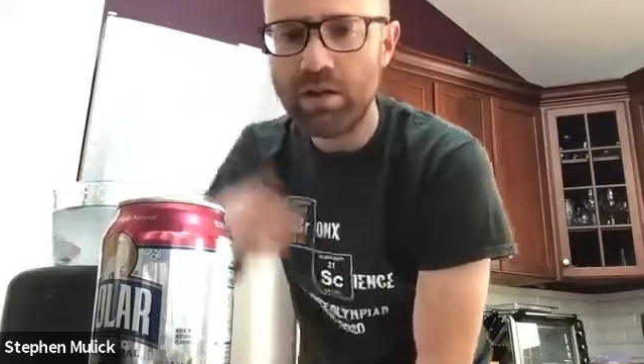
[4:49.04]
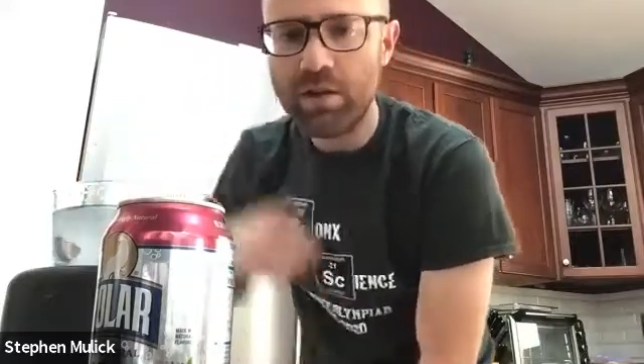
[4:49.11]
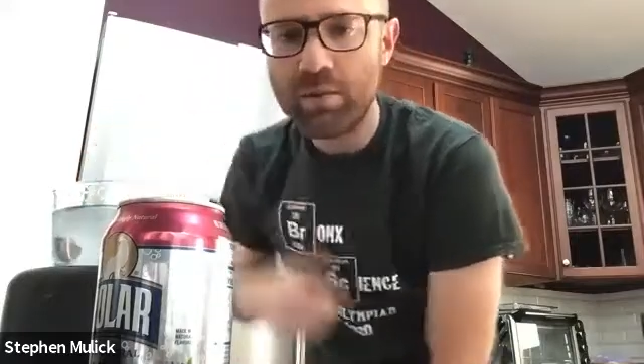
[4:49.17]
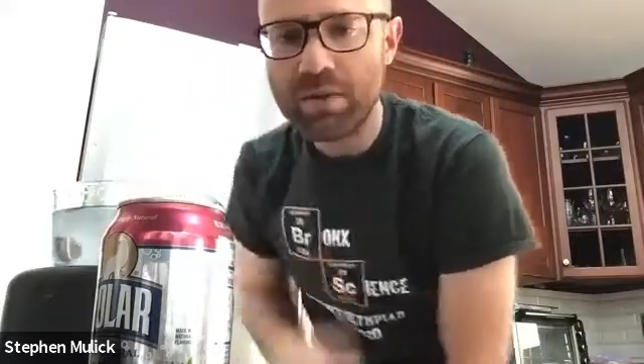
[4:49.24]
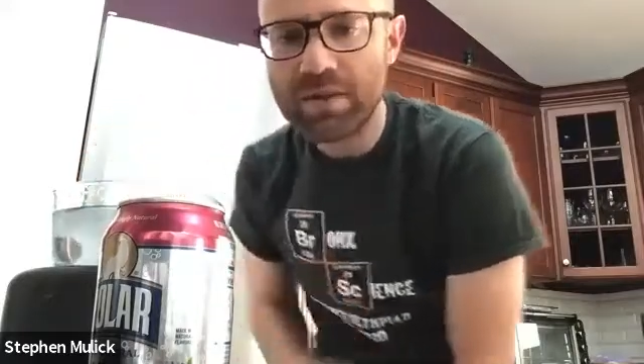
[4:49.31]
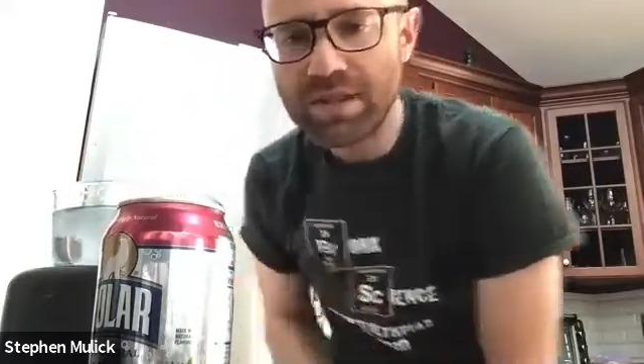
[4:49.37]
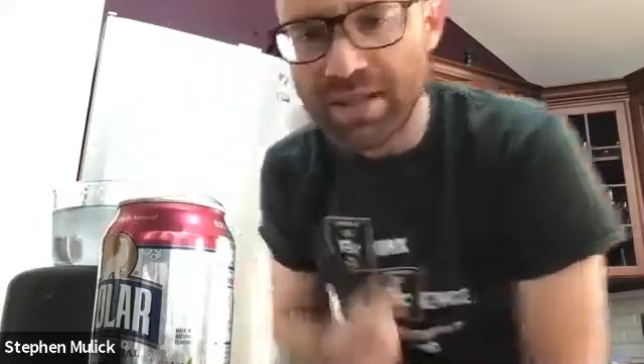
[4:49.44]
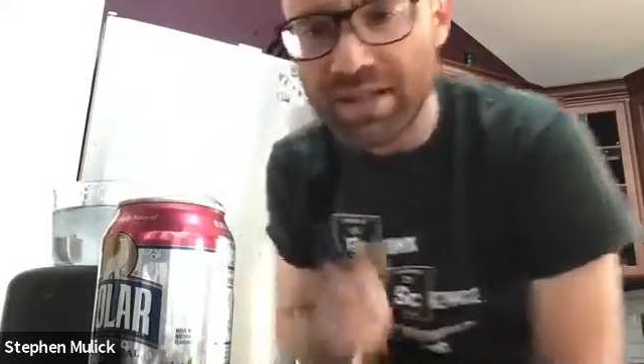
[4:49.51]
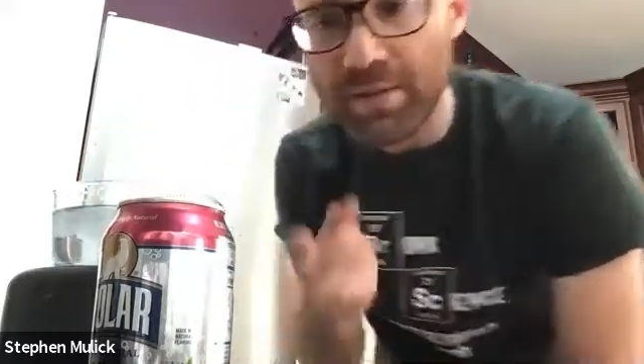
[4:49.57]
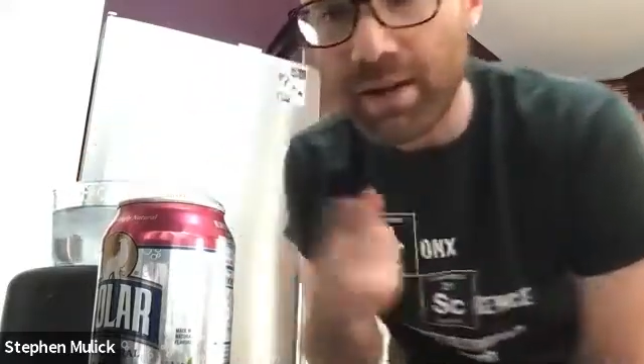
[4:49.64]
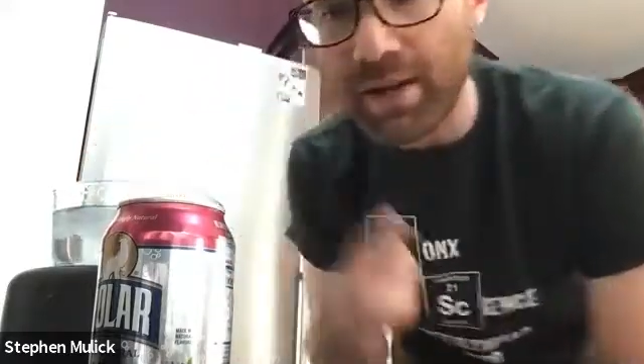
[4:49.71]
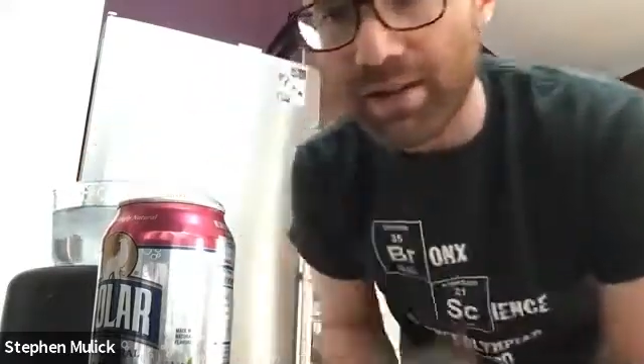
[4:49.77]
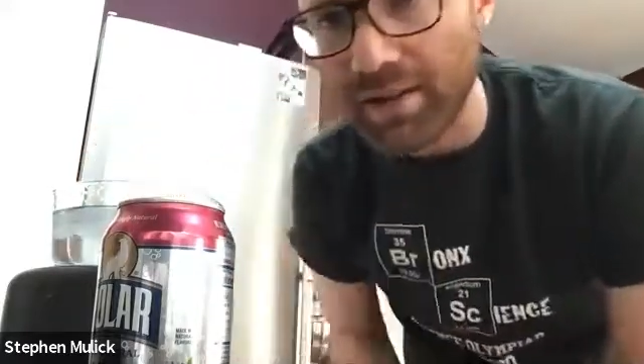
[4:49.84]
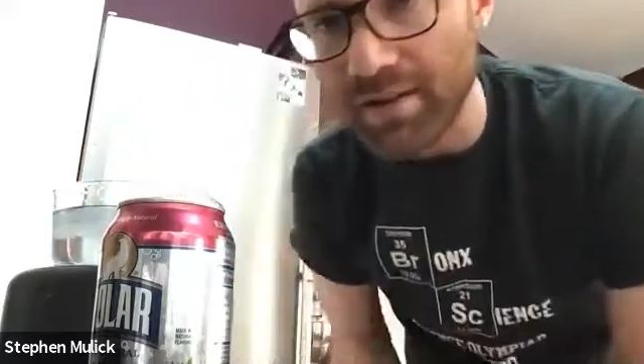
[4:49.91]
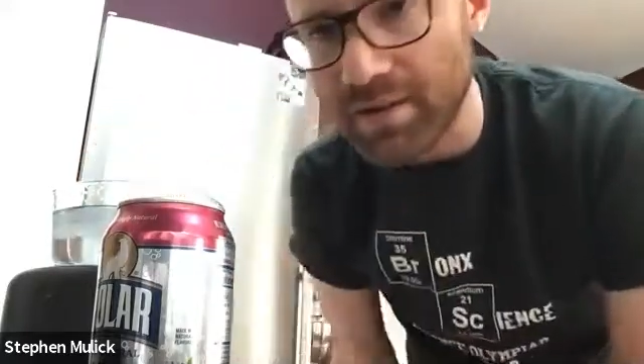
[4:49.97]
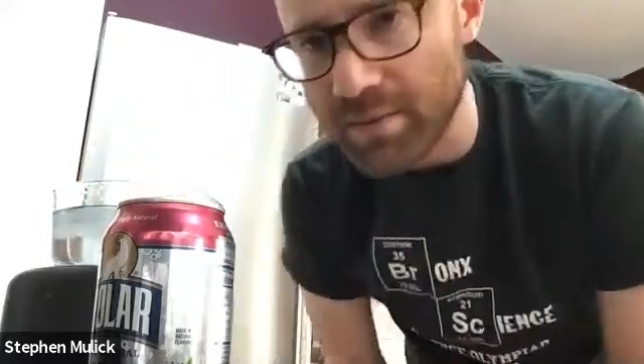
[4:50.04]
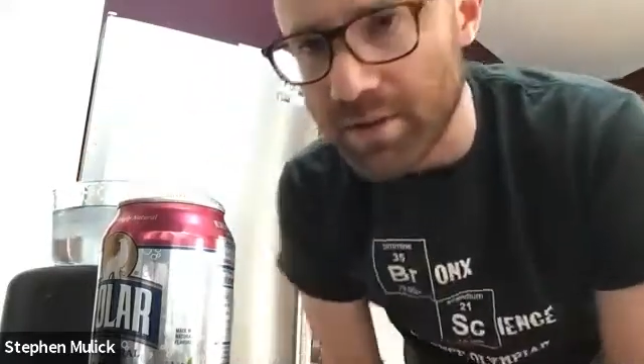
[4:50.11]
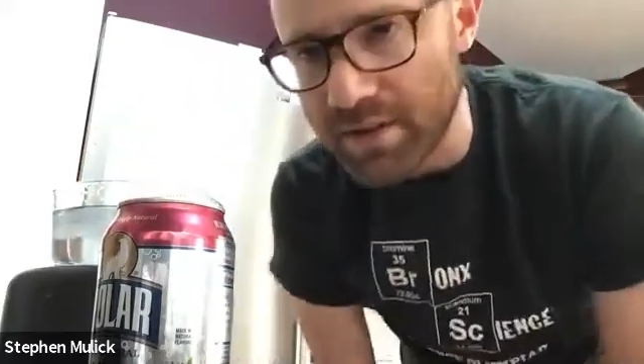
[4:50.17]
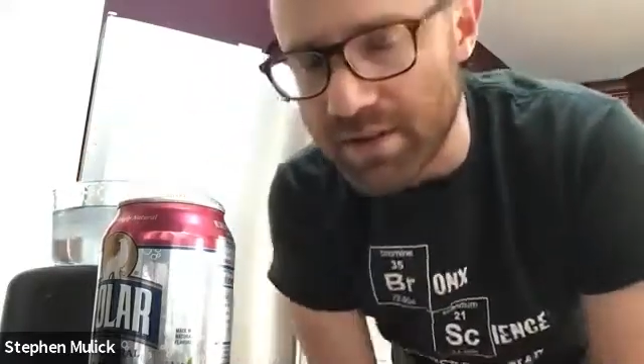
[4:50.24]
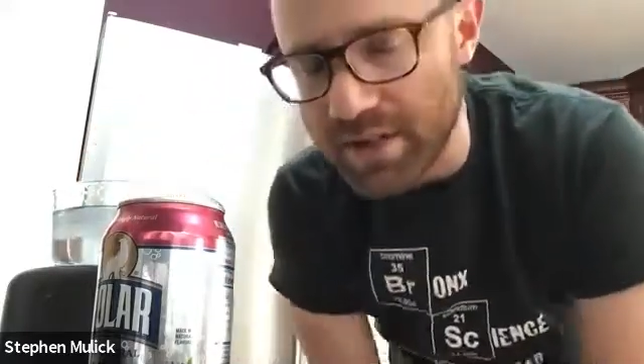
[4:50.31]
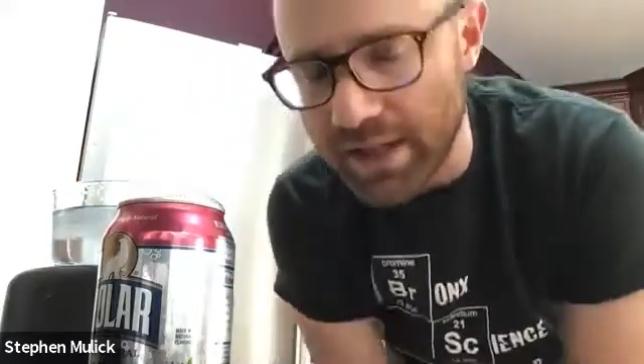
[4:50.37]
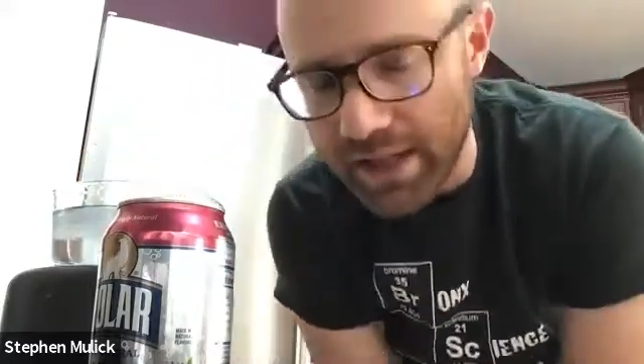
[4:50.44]
What's nice about this one
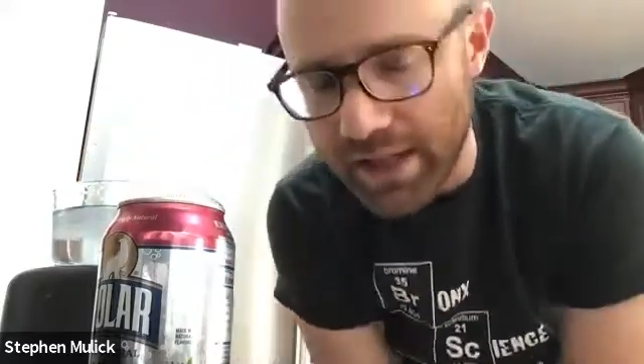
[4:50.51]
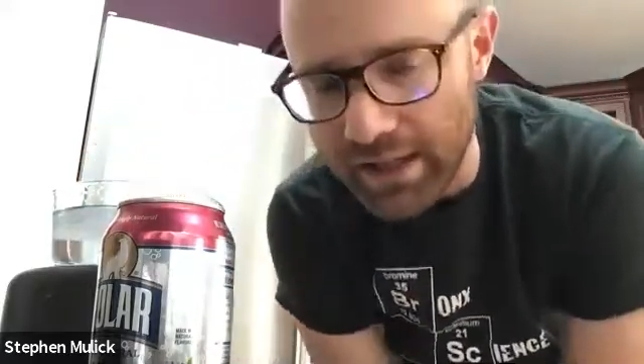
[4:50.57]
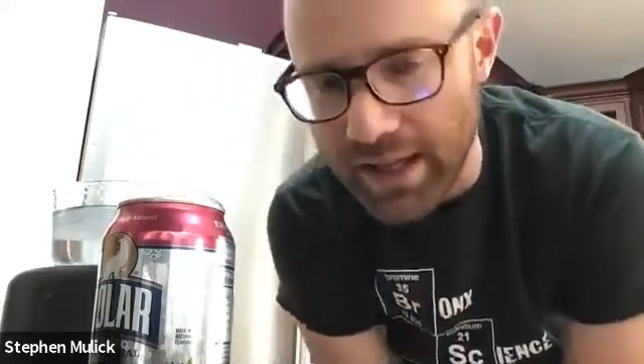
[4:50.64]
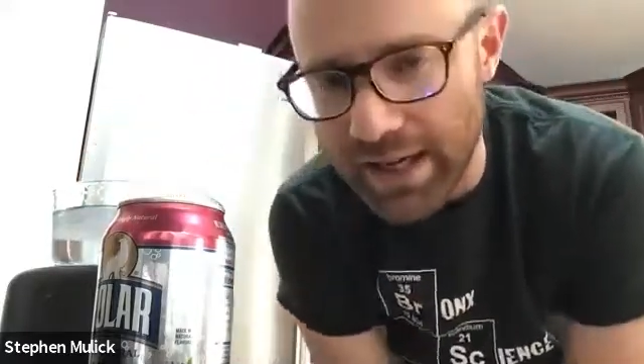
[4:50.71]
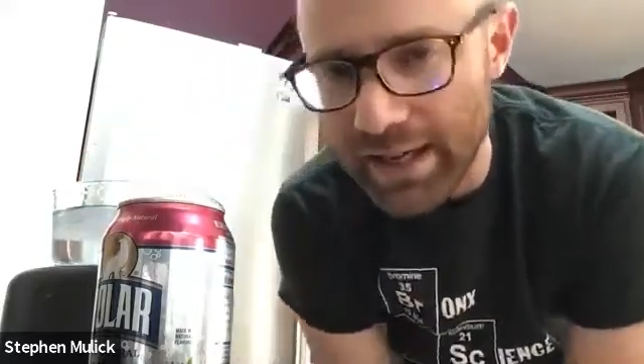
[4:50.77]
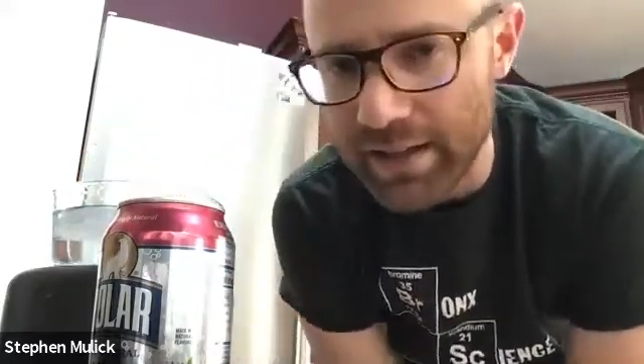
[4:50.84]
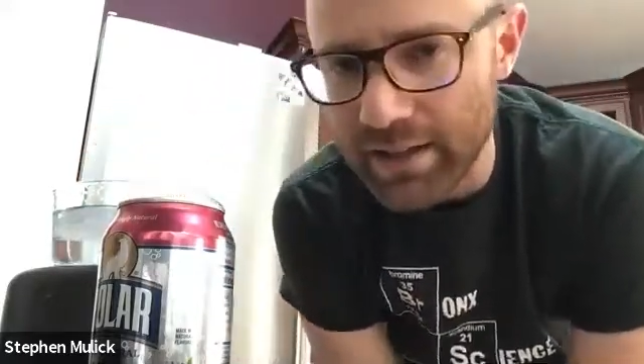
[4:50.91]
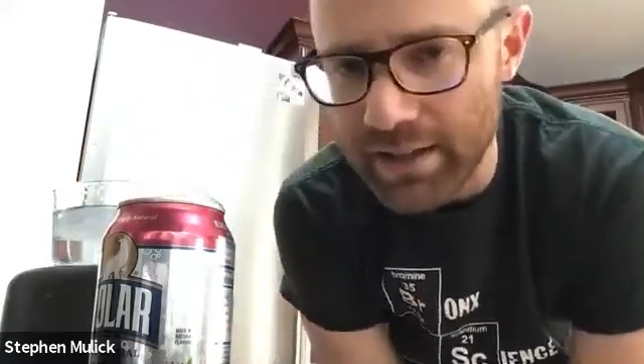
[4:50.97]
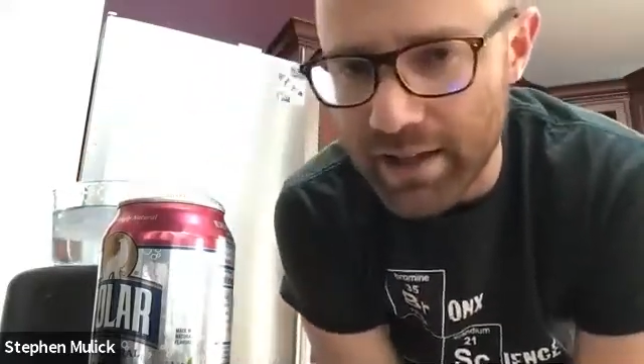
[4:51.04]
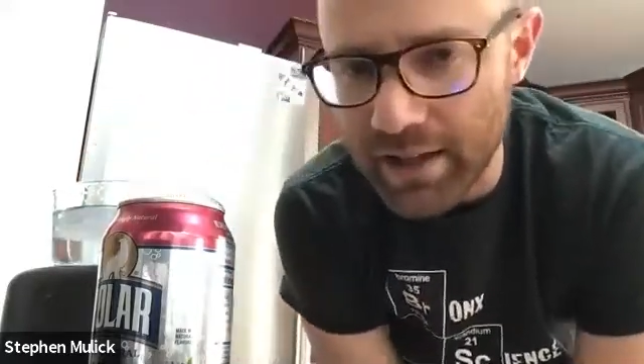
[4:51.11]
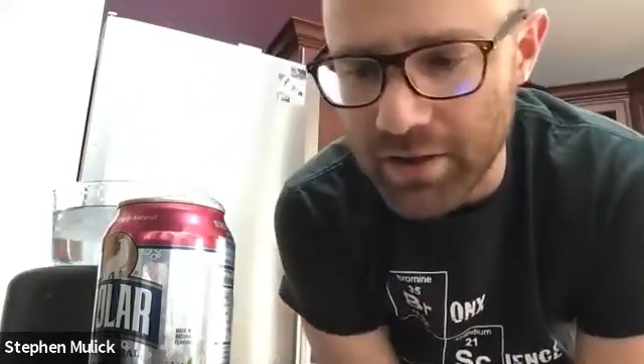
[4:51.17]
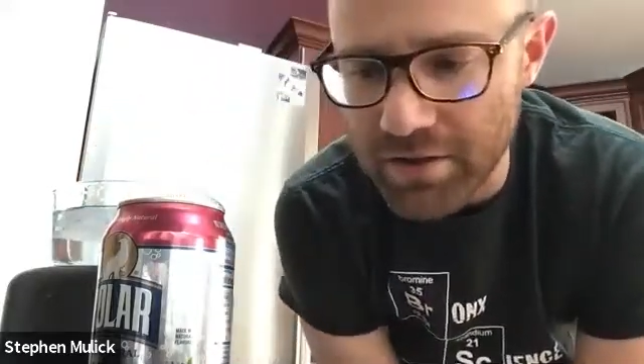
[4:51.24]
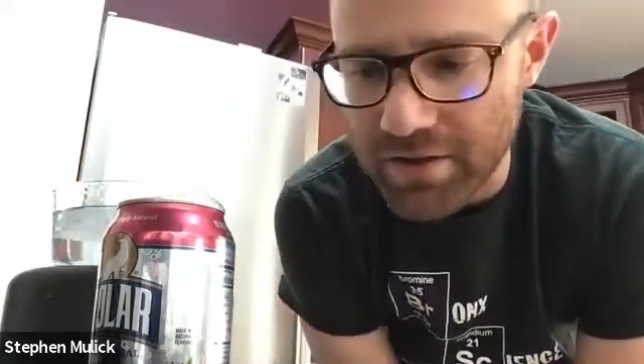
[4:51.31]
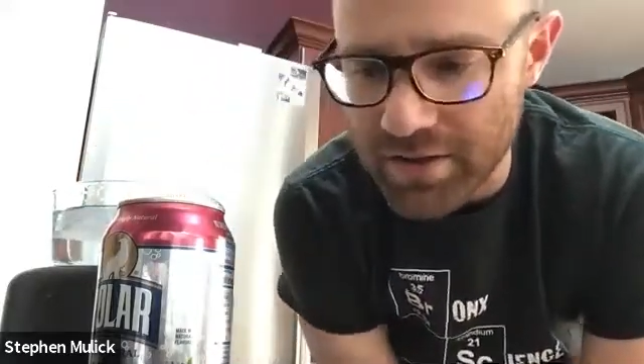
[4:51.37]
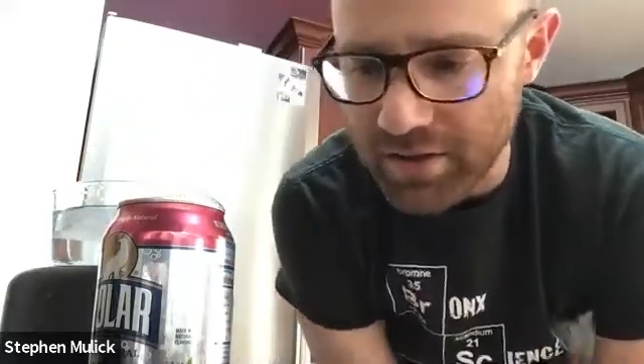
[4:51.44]
is you get a lot of indications